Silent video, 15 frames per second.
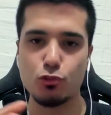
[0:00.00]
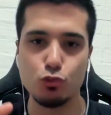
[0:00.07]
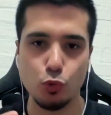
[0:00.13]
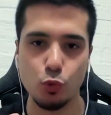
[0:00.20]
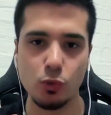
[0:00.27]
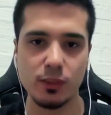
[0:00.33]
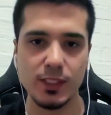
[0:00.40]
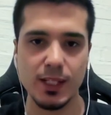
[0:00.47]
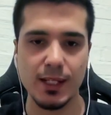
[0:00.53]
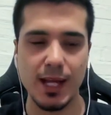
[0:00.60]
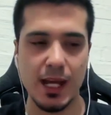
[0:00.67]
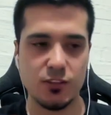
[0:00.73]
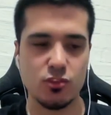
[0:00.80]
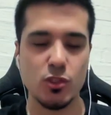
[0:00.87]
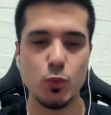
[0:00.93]
tool that
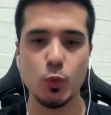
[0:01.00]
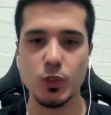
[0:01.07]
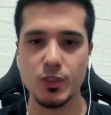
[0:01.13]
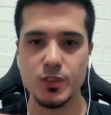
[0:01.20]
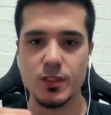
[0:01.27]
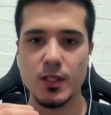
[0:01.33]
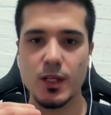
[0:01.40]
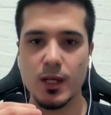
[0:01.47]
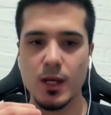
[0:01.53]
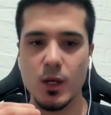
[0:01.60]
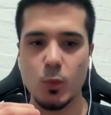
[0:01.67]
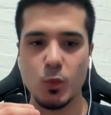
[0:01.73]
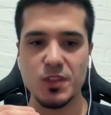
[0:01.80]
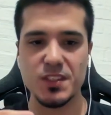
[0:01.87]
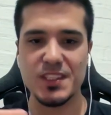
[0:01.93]
actually
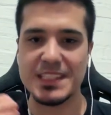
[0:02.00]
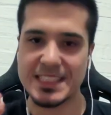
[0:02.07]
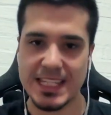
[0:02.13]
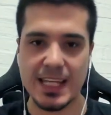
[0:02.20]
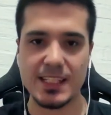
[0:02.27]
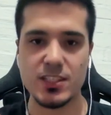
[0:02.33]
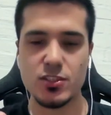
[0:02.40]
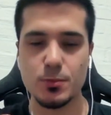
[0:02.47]
was intended